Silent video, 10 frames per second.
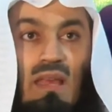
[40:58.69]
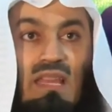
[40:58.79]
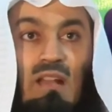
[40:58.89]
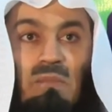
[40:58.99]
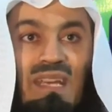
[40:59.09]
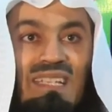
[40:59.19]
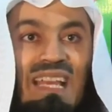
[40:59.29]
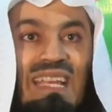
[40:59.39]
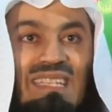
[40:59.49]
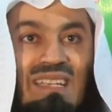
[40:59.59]
They'll be
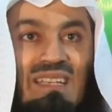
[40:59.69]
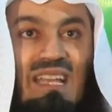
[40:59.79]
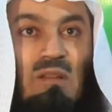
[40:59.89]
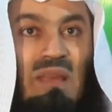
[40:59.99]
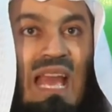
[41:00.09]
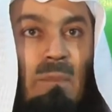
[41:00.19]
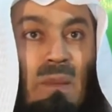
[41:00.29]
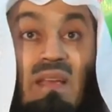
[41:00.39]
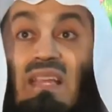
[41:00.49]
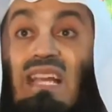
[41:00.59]
excited. They'll be happy.